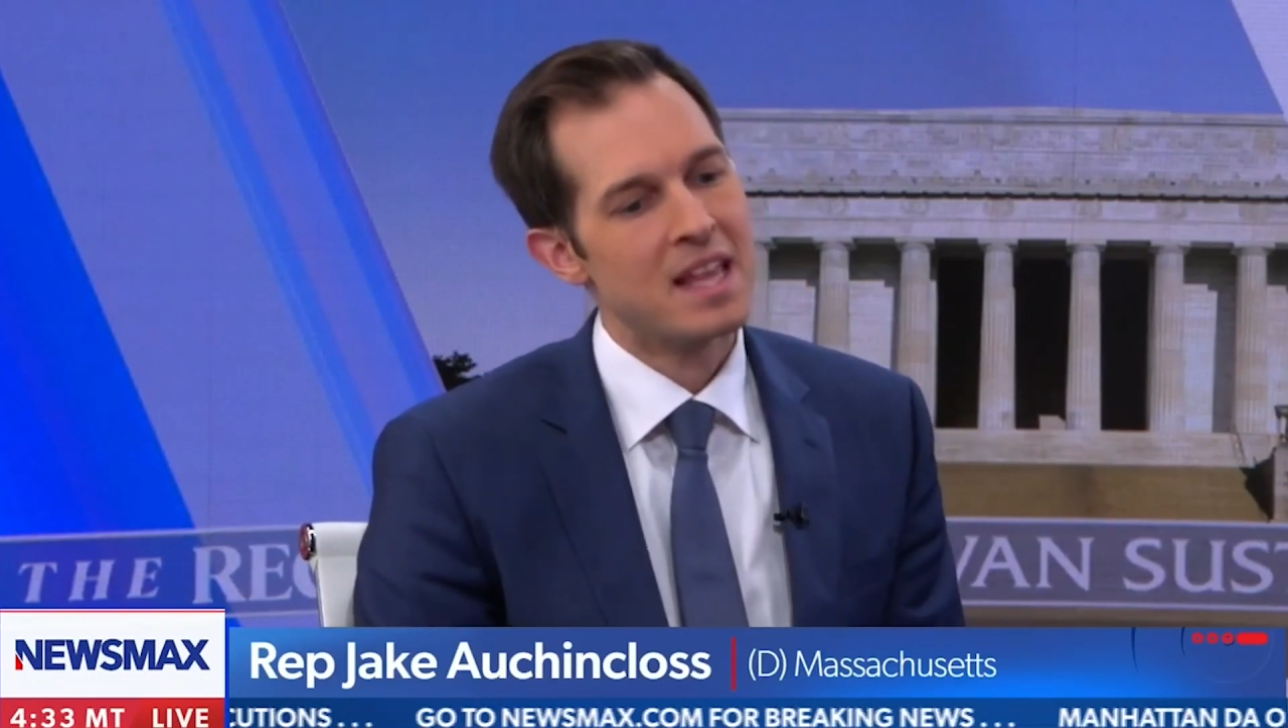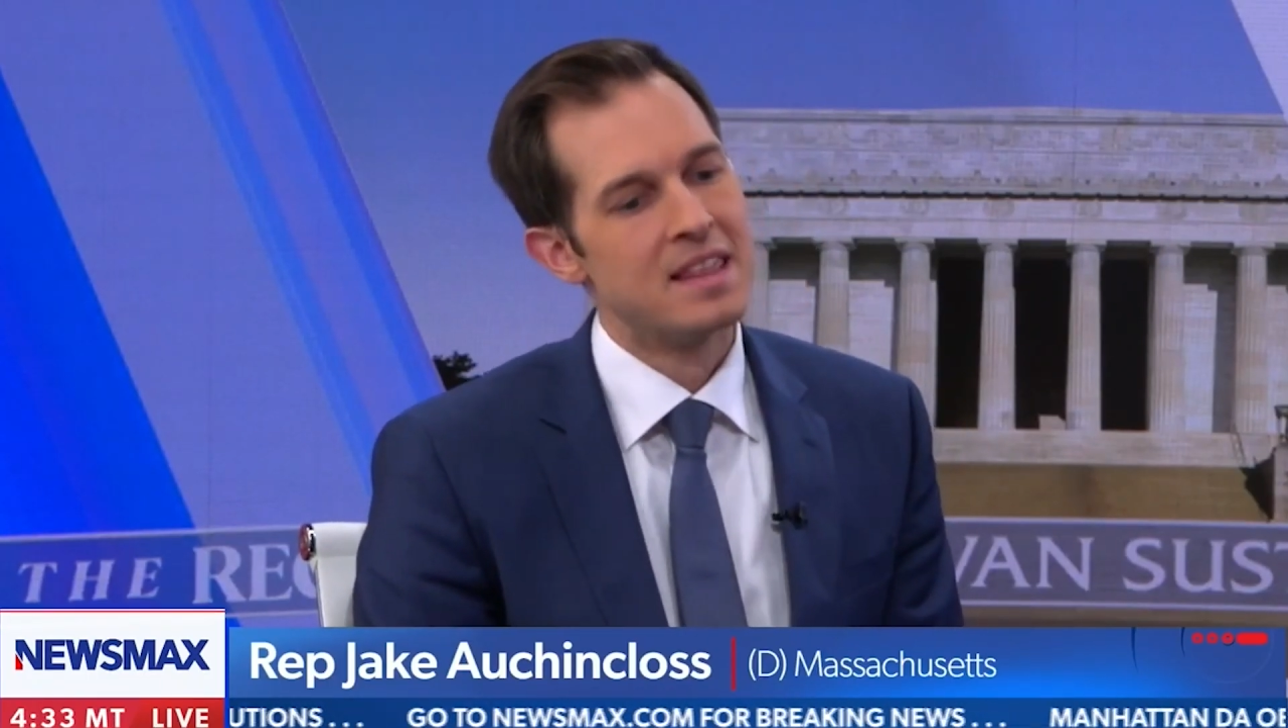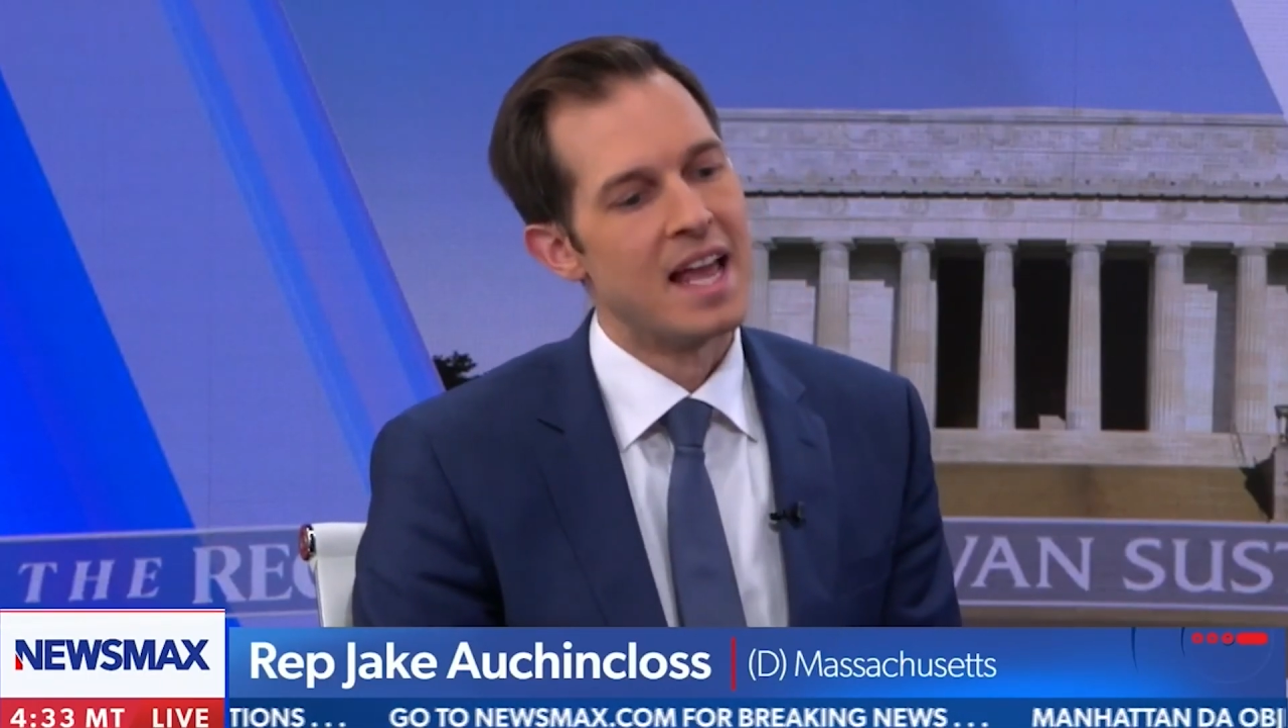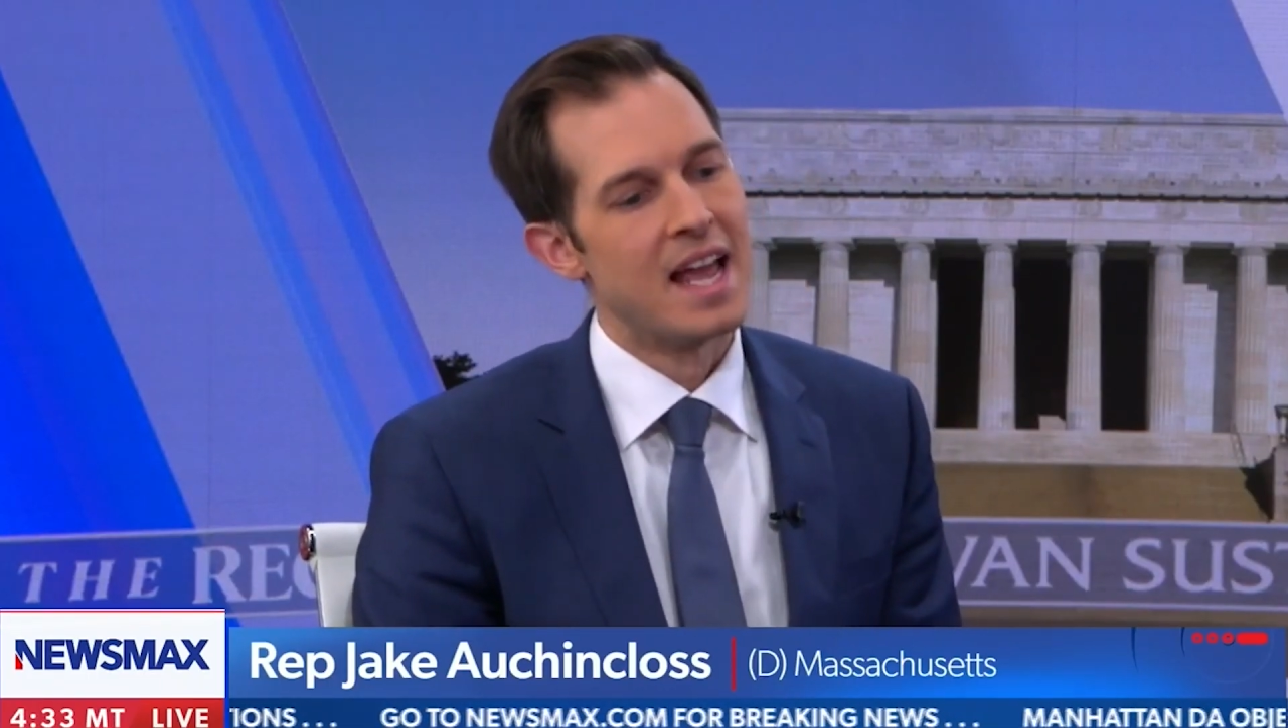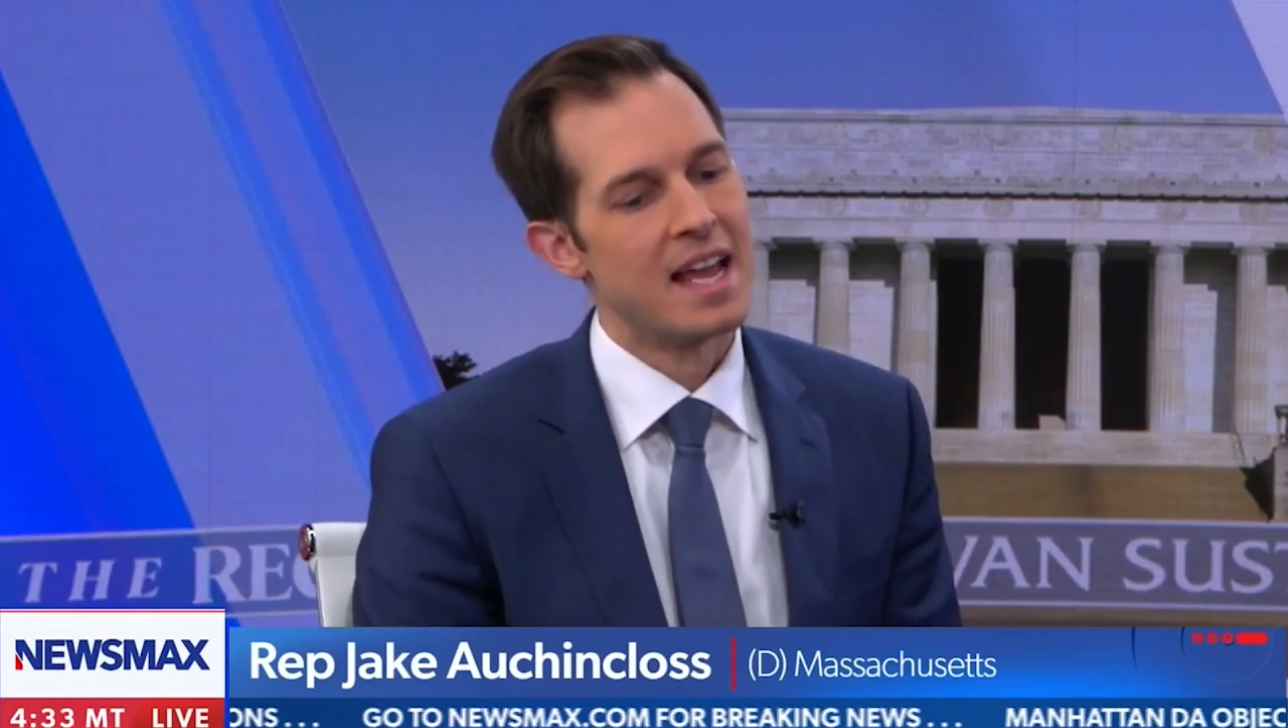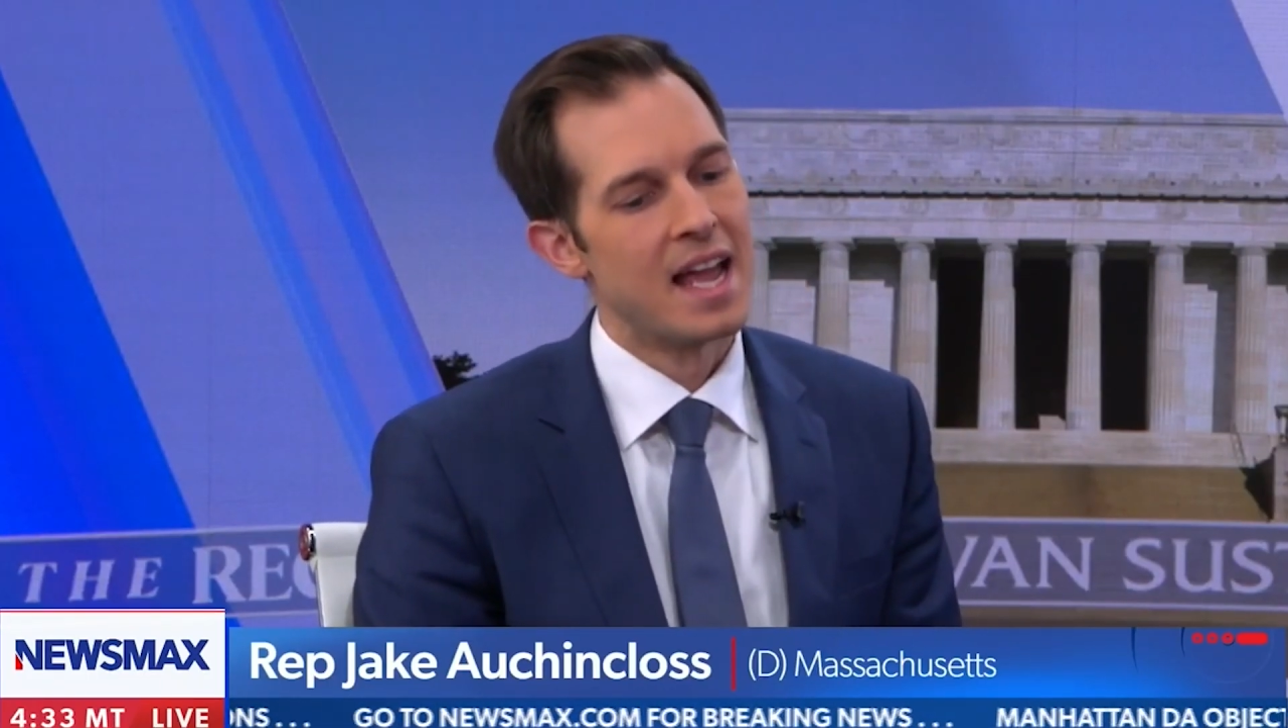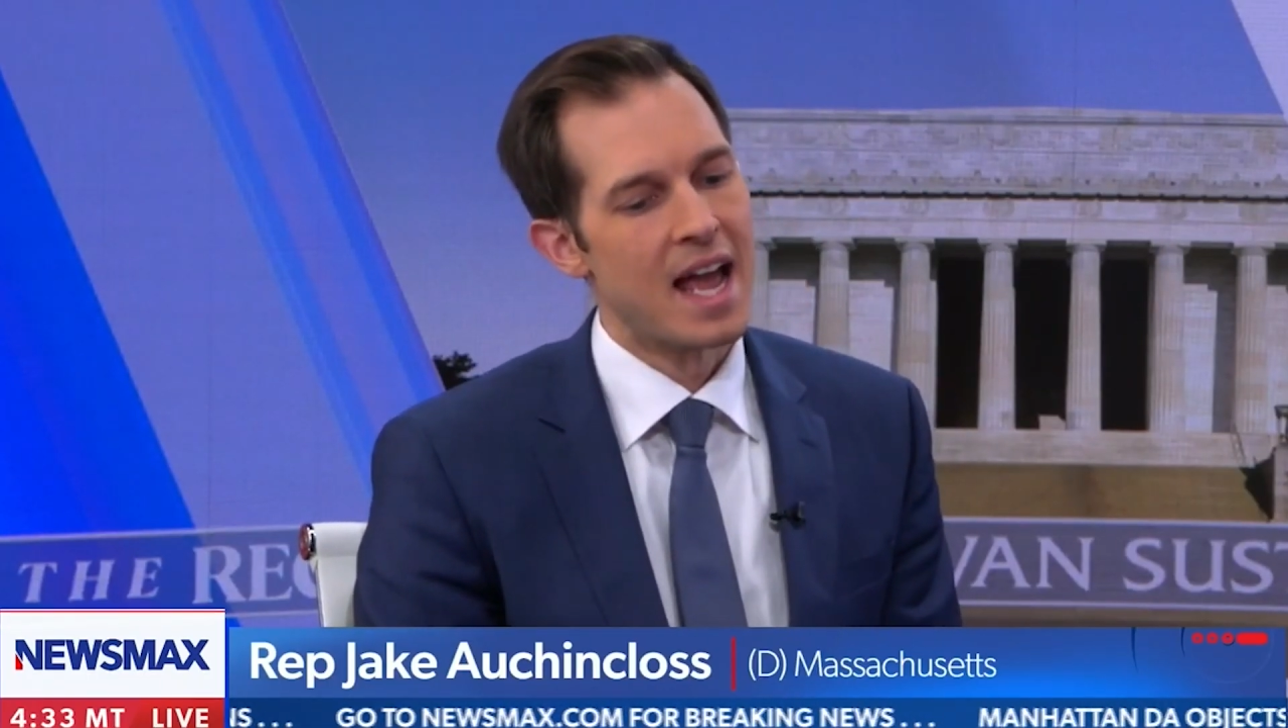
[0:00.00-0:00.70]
they